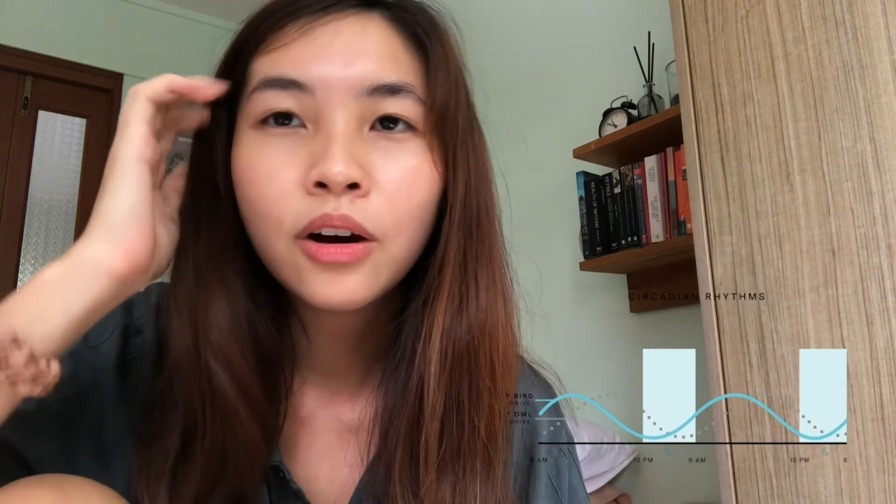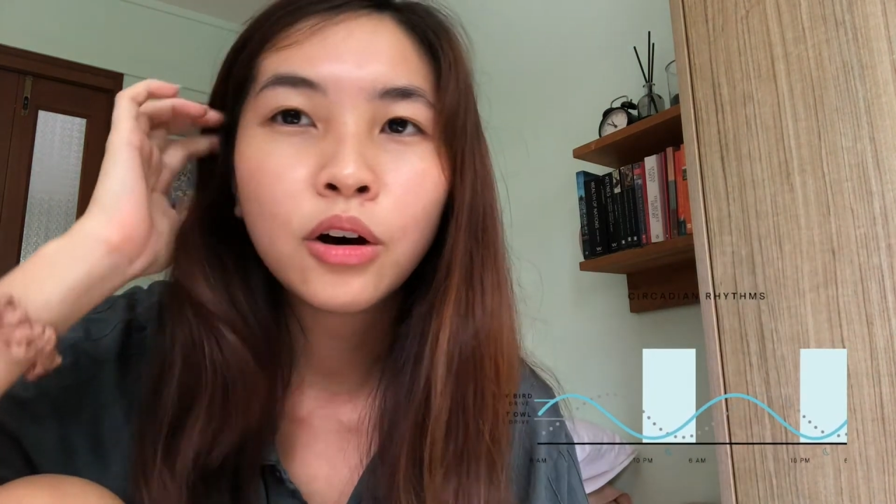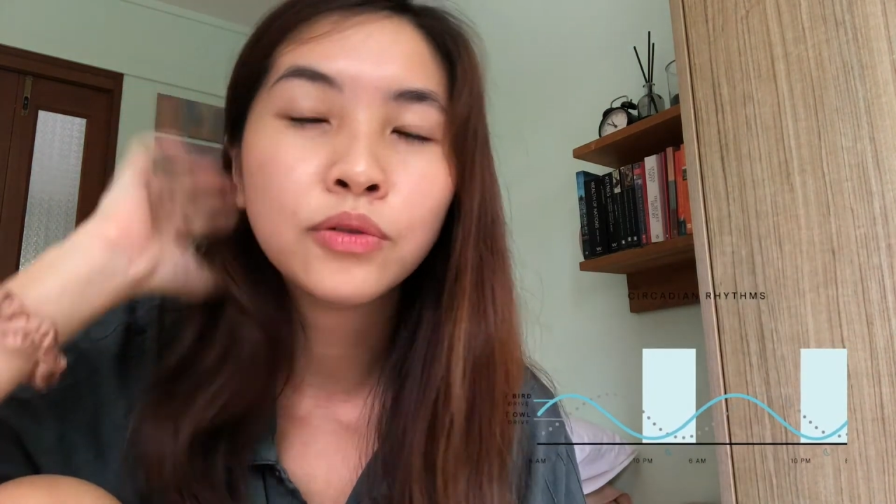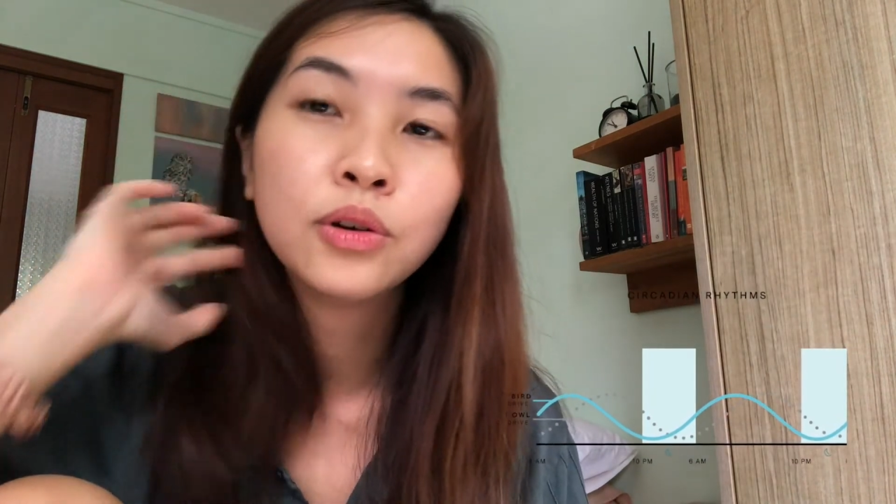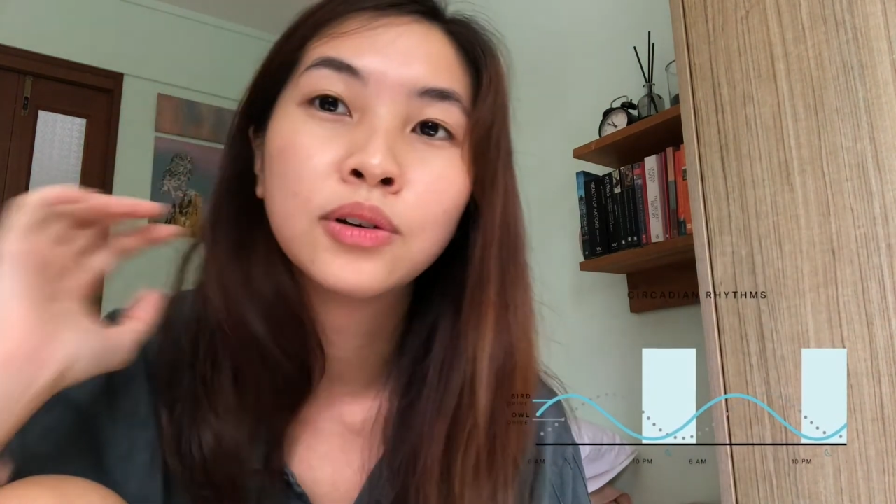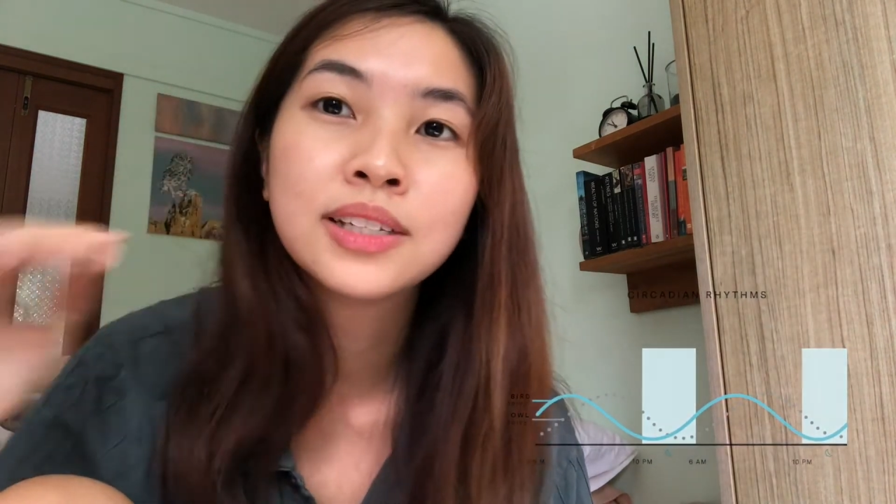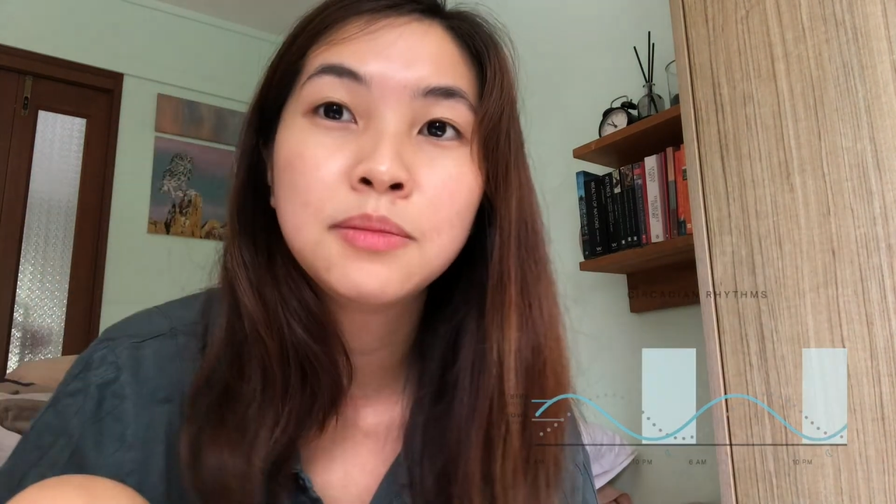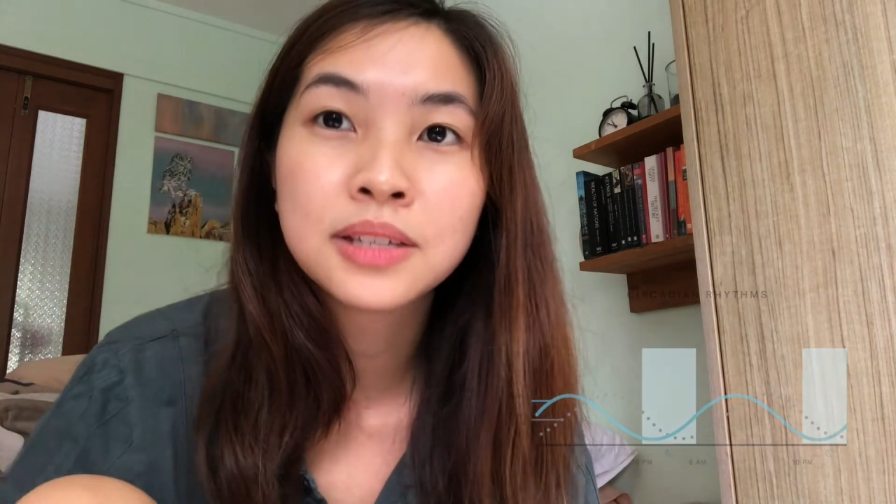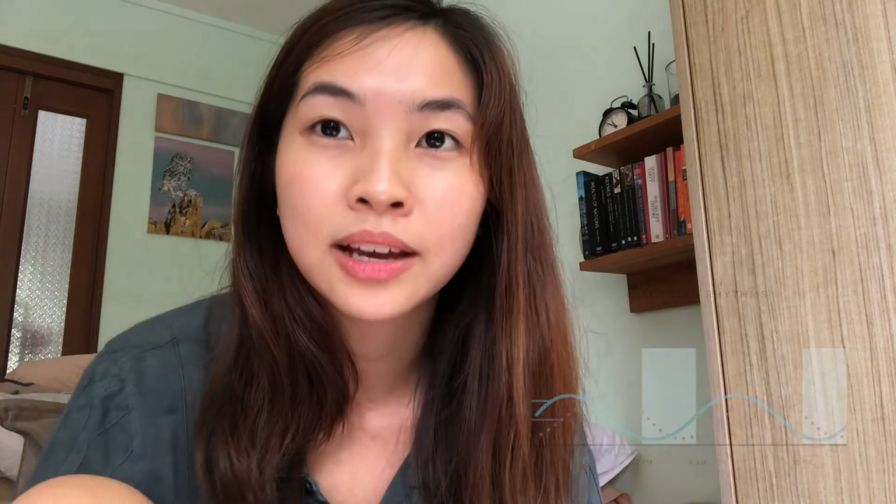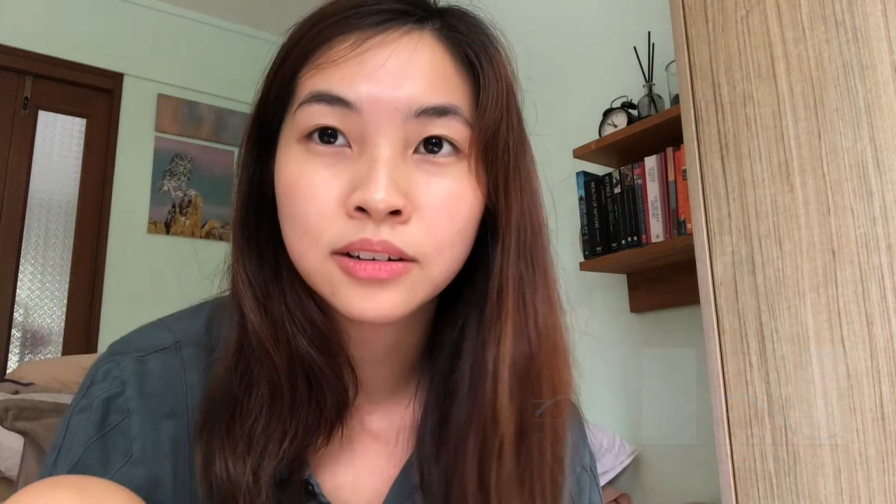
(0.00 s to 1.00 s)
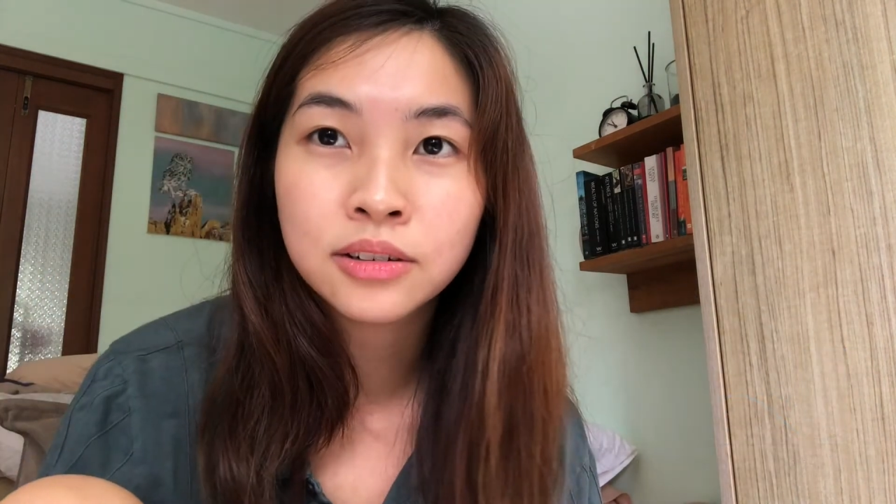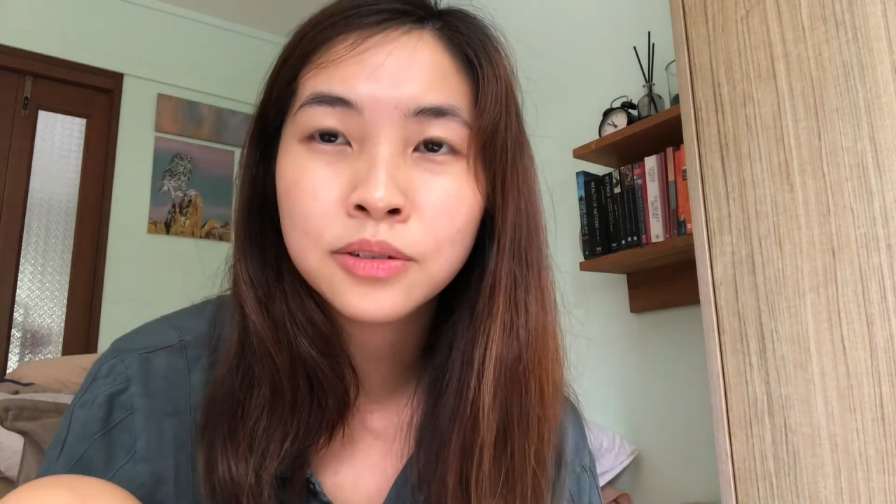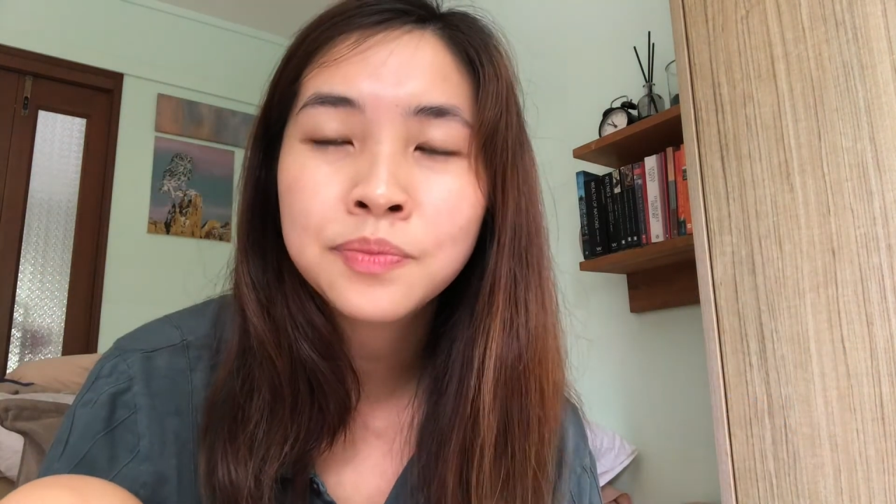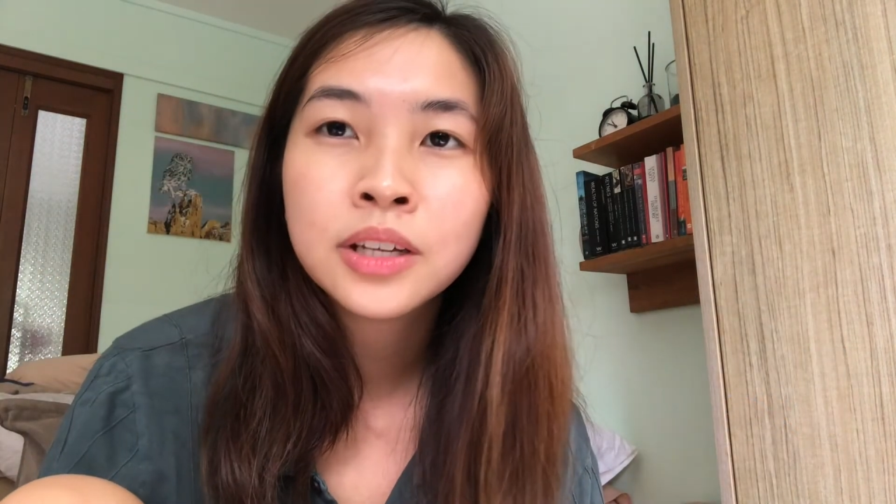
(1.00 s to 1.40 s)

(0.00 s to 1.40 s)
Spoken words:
of your sleep cycle.